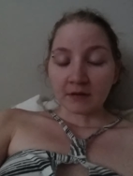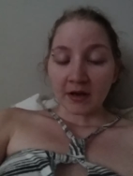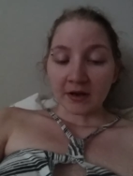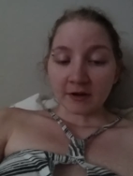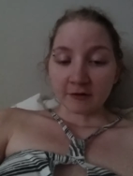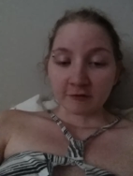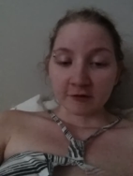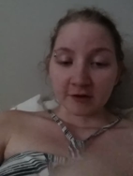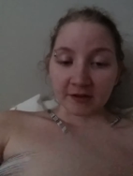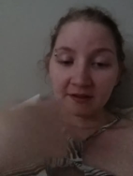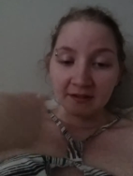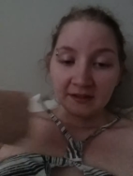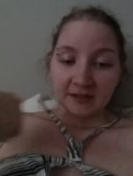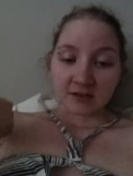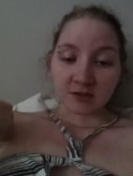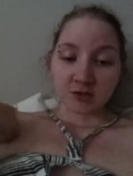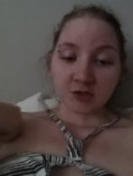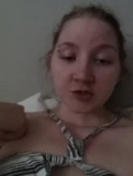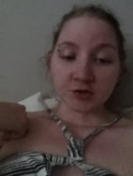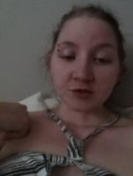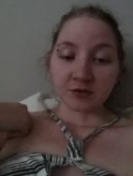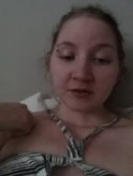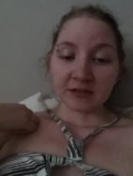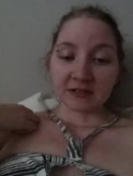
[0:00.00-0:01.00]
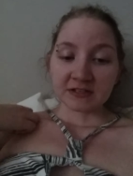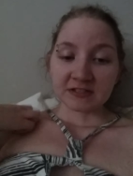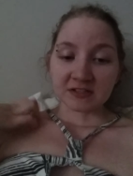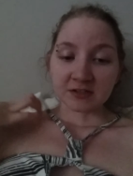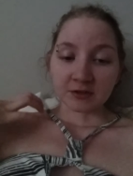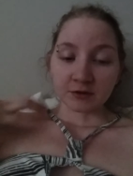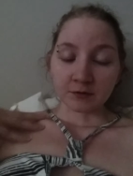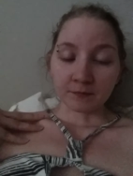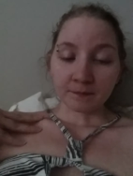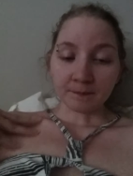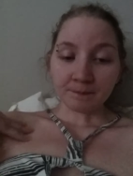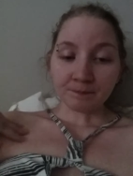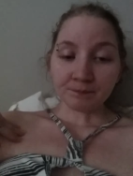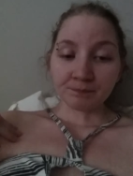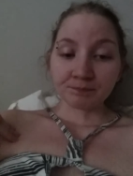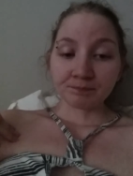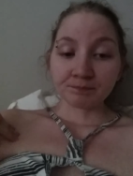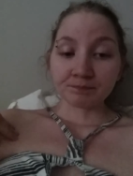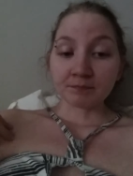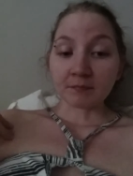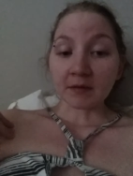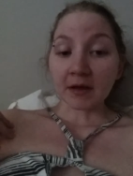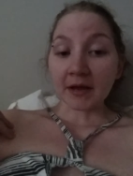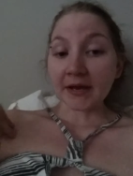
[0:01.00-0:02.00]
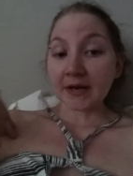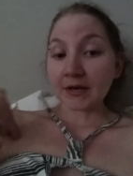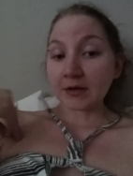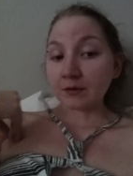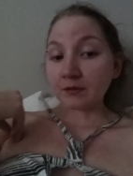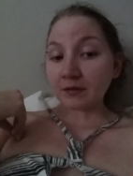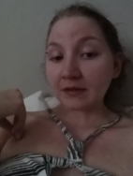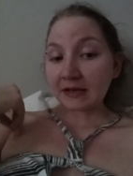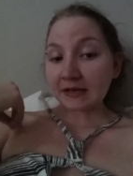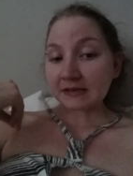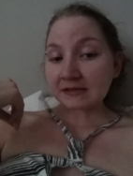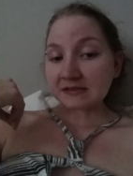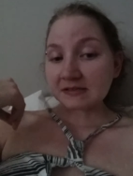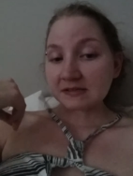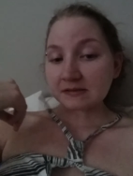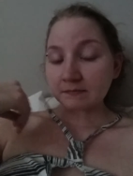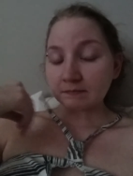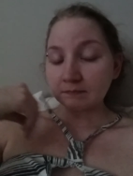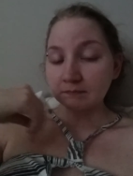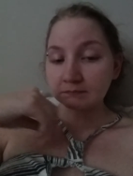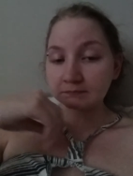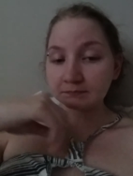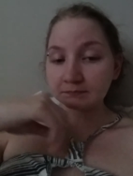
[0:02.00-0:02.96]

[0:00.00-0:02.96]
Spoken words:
I really and truly do. I know this.